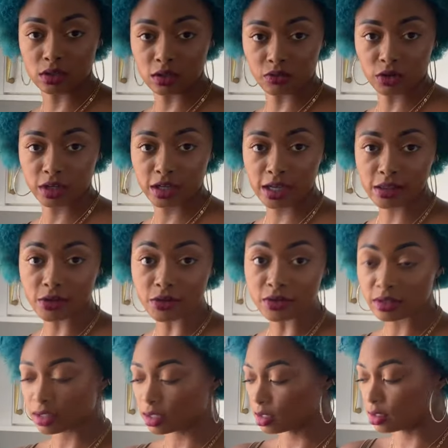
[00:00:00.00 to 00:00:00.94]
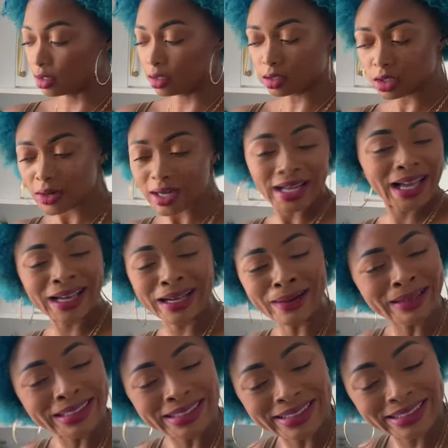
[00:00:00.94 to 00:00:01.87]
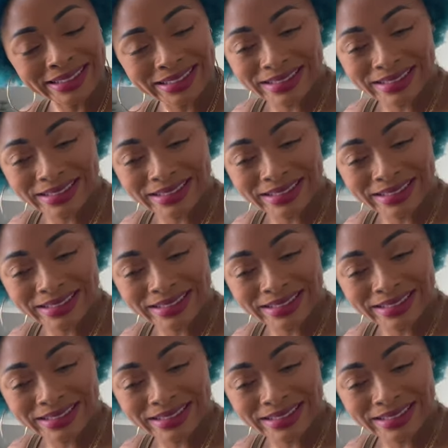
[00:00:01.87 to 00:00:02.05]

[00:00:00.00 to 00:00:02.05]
different colors, and y'all know I got green.